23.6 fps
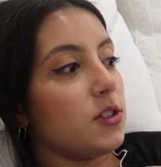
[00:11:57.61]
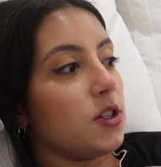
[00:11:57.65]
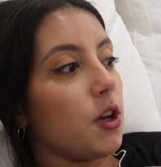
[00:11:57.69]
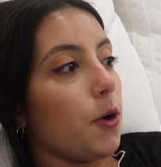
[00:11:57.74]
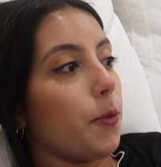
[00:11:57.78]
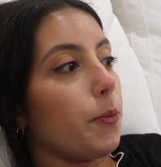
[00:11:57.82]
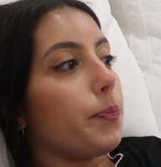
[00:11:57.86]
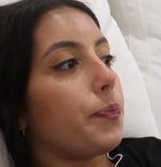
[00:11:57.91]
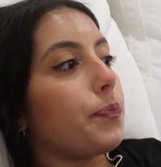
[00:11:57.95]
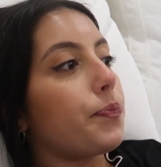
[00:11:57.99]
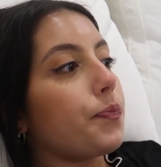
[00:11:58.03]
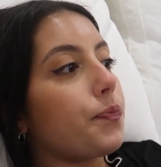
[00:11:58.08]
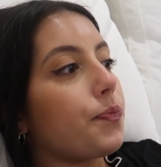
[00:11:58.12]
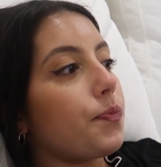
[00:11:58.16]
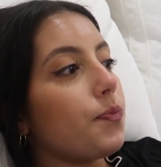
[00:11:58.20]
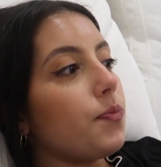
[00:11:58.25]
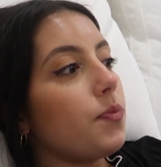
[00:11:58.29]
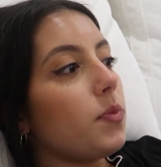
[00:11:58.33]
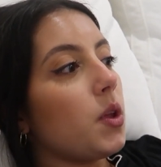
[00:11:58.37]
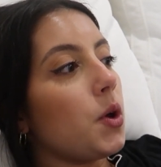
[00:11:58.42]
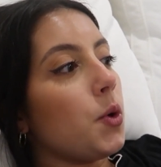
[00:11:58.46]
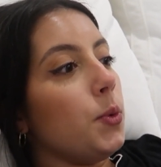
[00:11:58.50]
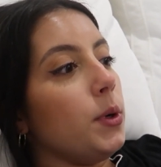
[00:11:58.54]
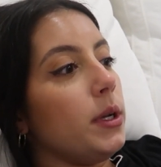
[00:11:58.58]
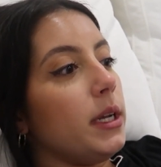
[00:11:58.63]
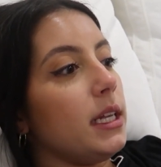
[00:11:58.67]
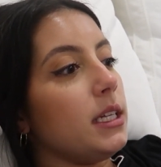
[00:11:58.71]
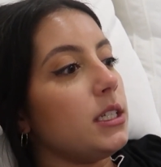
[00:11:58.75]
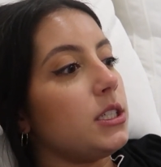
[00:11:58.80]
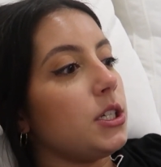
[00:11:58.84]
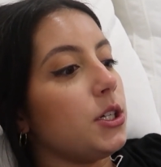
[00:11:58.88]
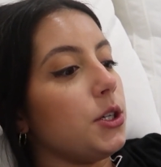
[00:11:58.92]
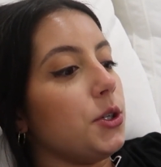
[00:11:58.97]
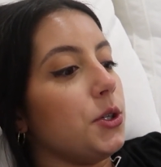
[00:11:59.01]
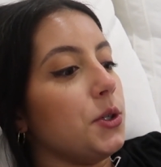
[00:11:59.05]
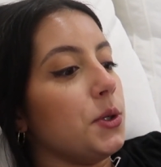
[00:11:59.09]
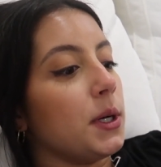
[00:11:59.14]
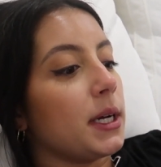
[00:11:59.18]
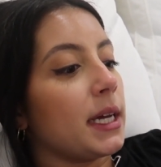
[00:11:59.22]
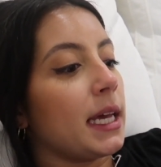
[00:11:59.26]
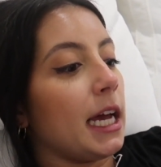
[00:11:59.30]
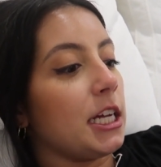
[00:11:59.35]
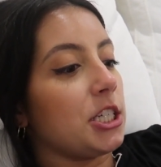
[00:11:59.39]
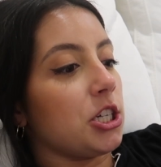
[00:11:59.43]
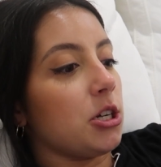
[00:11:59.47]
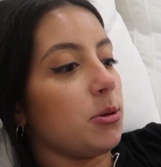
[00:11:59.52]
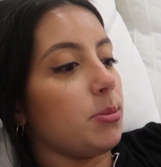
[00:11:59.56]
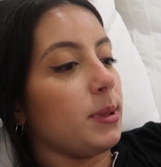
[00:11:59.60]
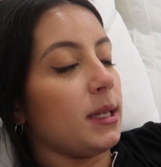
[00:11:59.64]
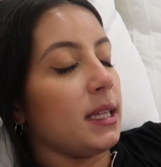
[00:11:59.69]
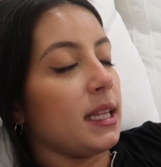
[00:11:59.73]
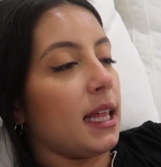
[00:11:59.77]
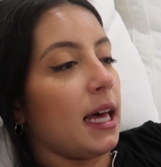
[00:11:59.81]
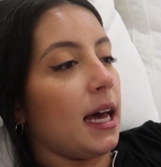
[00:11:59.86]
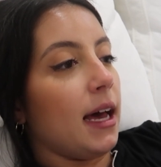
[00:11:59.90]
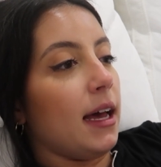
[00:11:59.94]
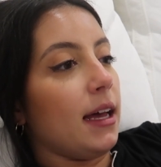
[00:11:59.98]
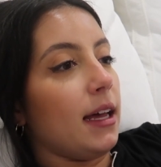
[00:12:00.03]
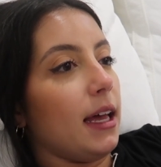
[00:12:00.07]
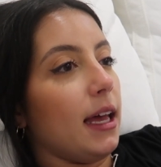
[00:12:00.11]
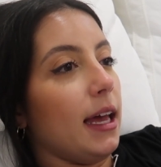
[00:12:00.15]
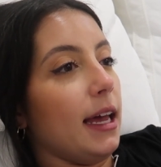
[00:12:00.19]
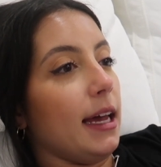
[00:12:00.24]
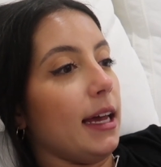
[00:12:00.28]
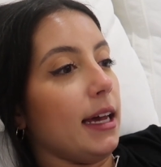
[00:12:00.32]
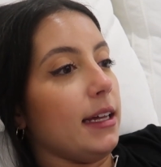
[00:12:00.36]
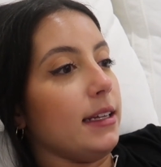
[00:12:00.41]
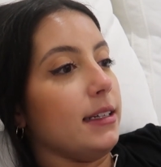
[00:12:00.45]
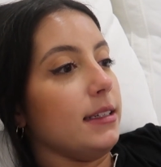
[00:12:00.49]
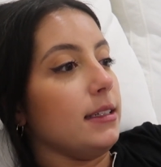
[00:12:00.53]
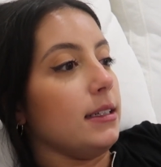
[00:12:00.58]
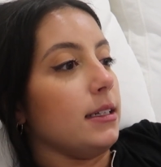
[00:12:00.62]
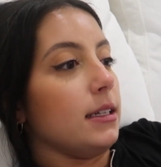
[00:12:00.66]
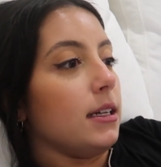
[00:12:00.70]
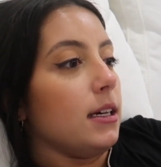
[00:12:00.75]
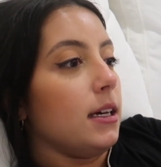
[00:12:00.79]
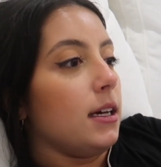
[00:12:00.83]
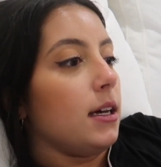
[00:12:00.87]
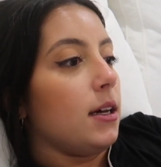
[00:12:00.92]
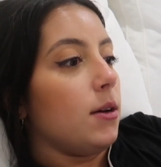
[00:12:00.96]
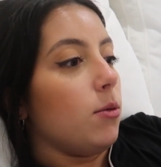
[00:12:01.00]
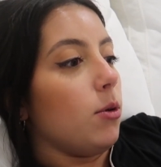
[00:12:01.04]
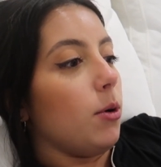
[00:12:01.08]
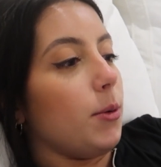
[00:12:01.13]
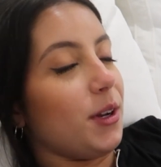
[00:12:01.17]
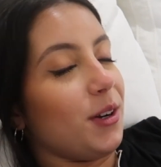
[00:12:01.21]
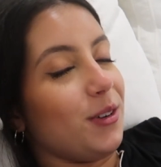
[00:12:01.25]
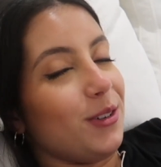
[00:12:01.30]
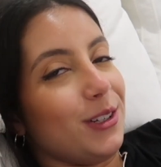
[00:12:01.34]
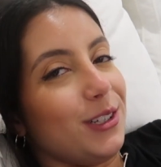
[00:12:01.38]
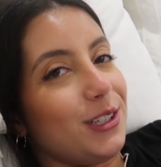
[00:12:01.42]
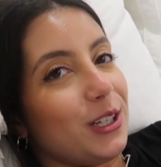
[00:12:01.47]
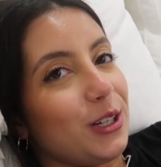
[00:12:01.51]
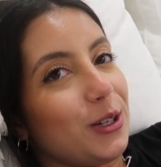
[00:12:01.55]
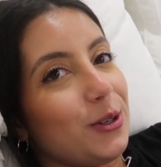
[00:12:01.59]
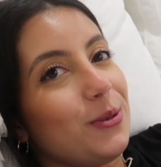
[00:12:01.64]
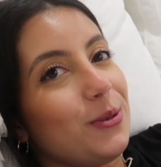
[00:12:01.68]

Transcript: So we need to catch up on that and we don't need to,